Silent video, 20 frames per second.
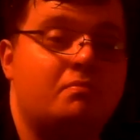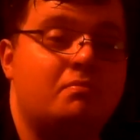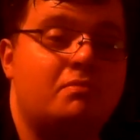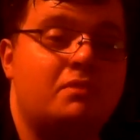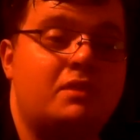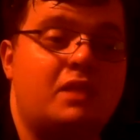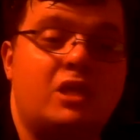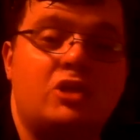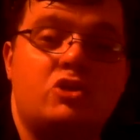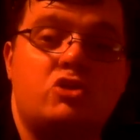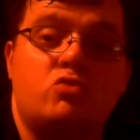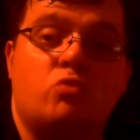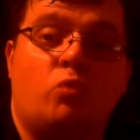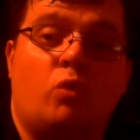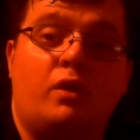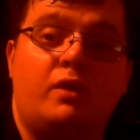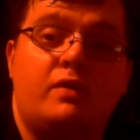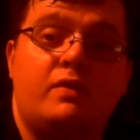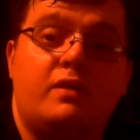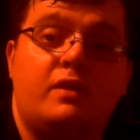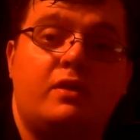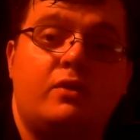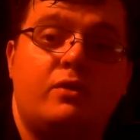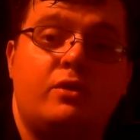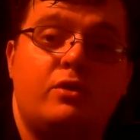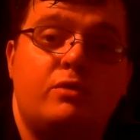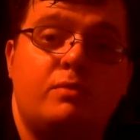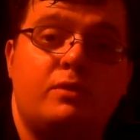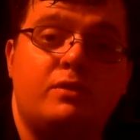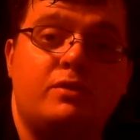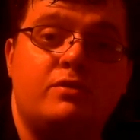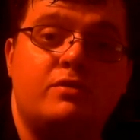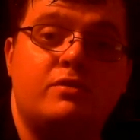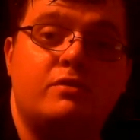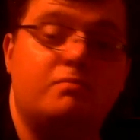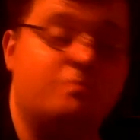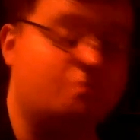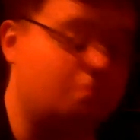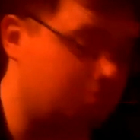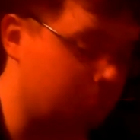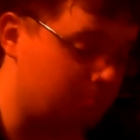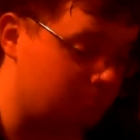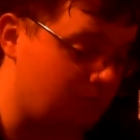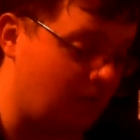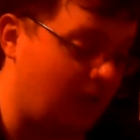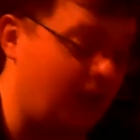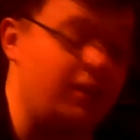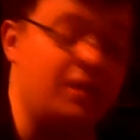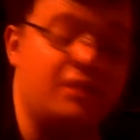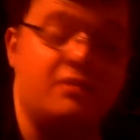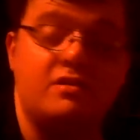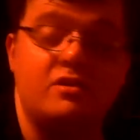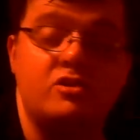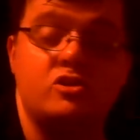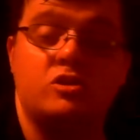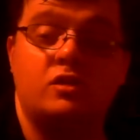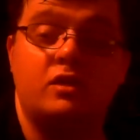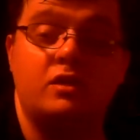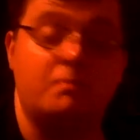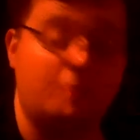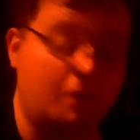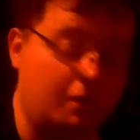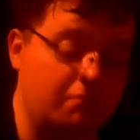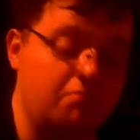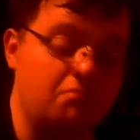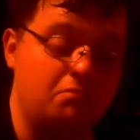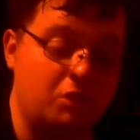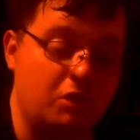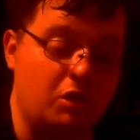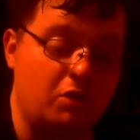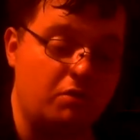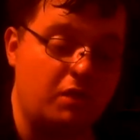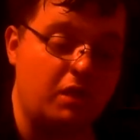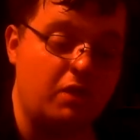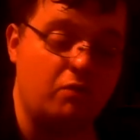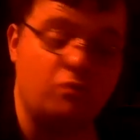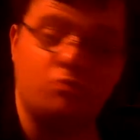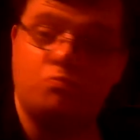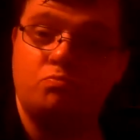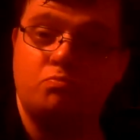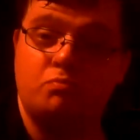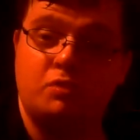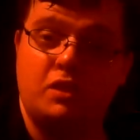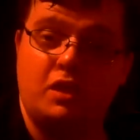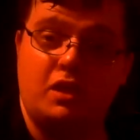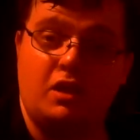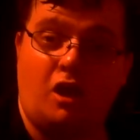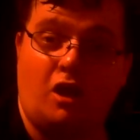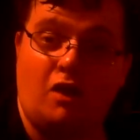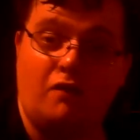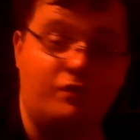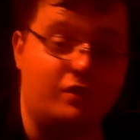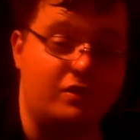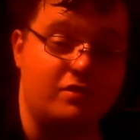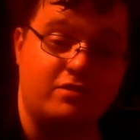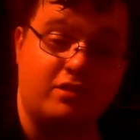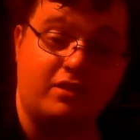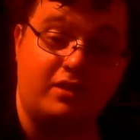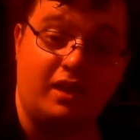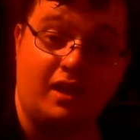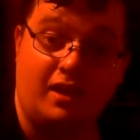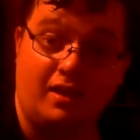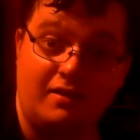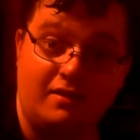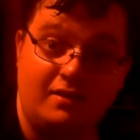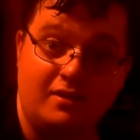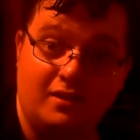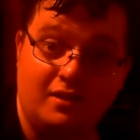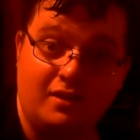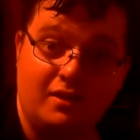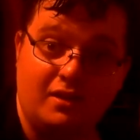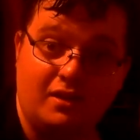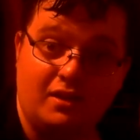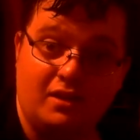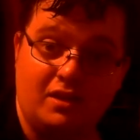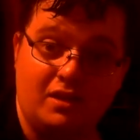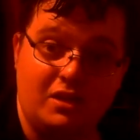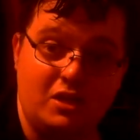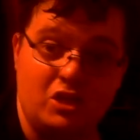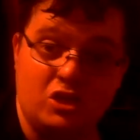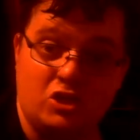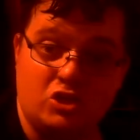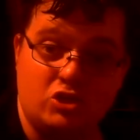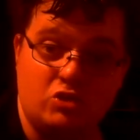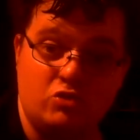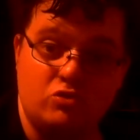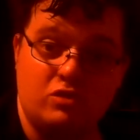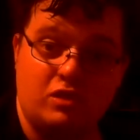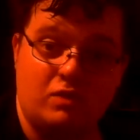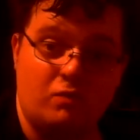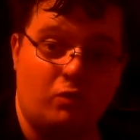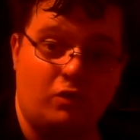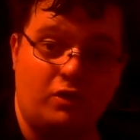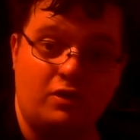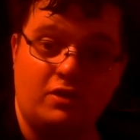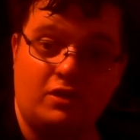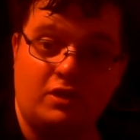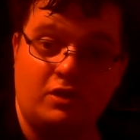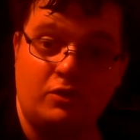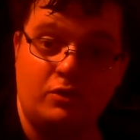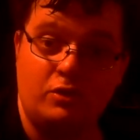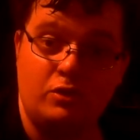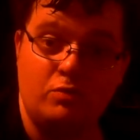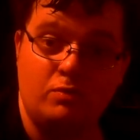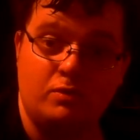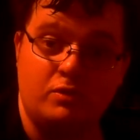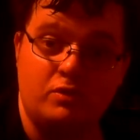they wanted to kill humans. Not intentionally, but they obviously had issues and wanted to kill humans